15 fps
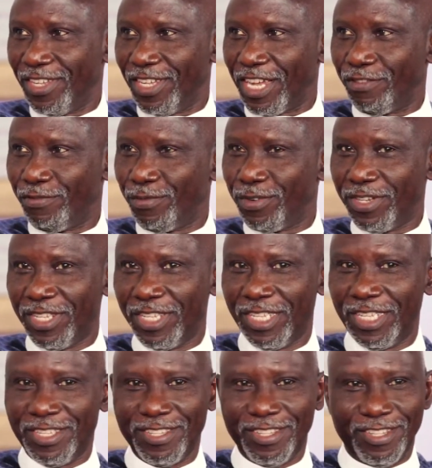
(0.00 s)

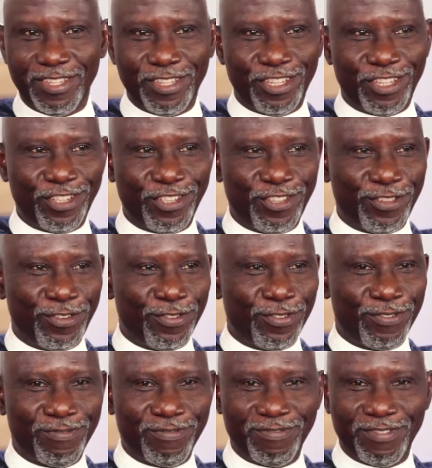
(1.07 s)
Everybody, you
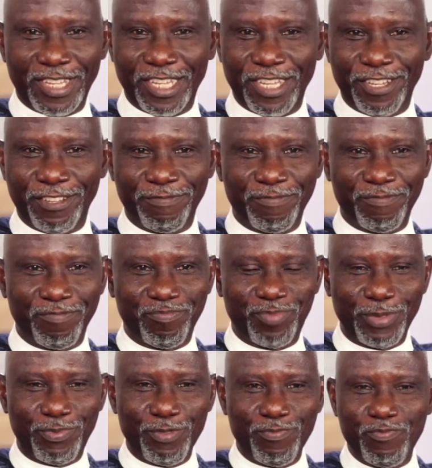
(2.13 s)
know,
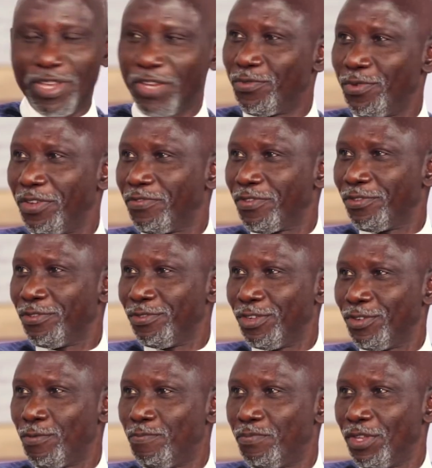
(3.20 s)
people make way for you. They
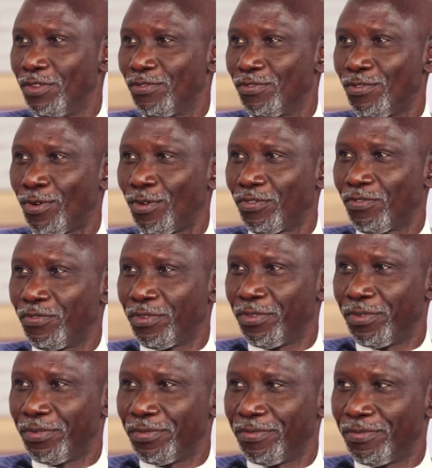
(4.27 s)
open doors for
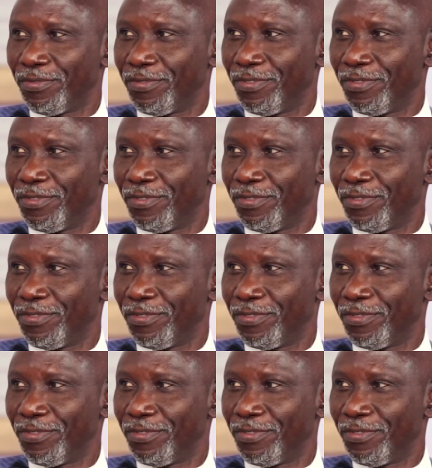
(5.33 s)
you.